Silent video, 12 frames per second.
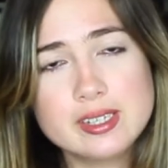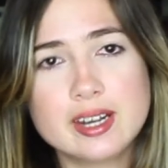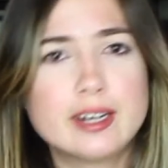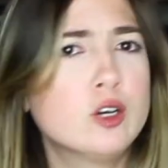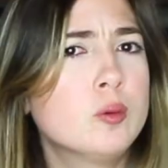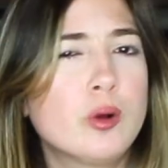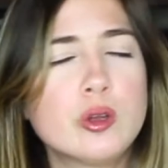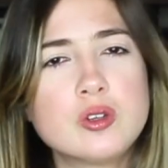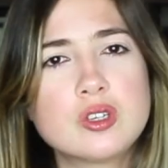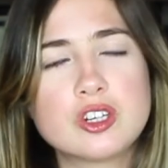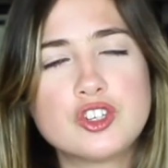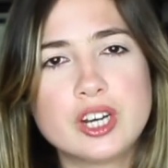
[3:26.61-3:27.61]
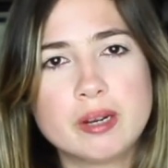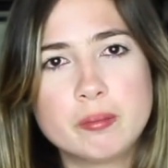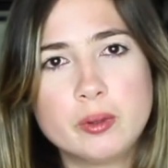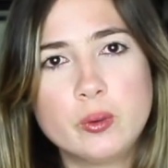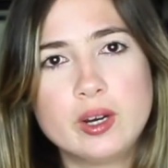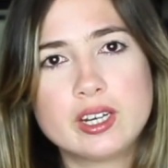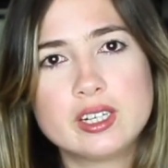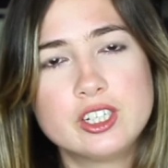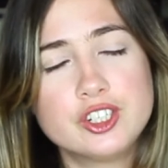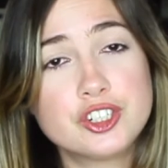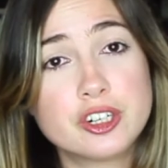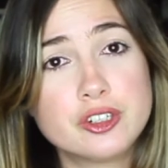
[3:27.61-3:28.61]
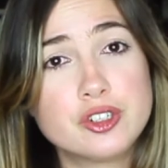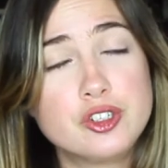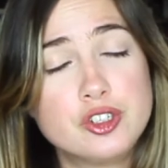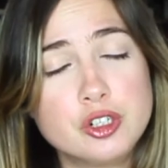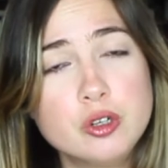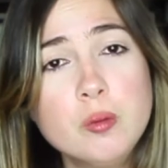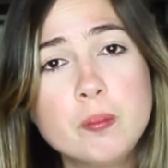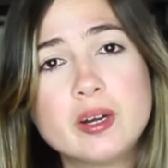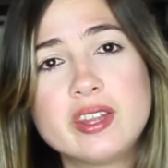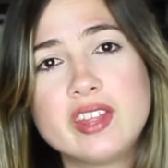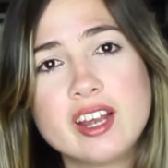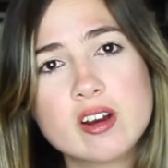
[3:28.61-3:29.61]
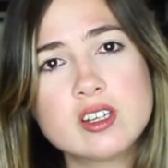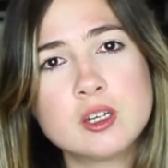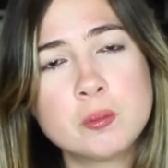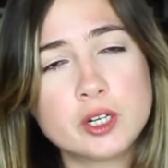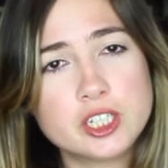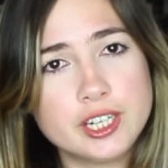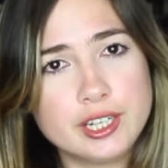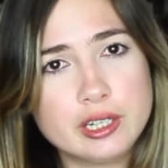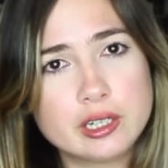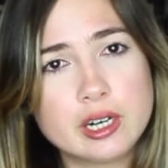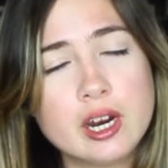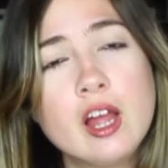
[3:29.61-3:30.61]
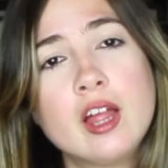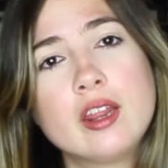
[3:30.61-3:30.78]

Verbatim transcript: I know most shampoo and conditioners do, but theirs in particular,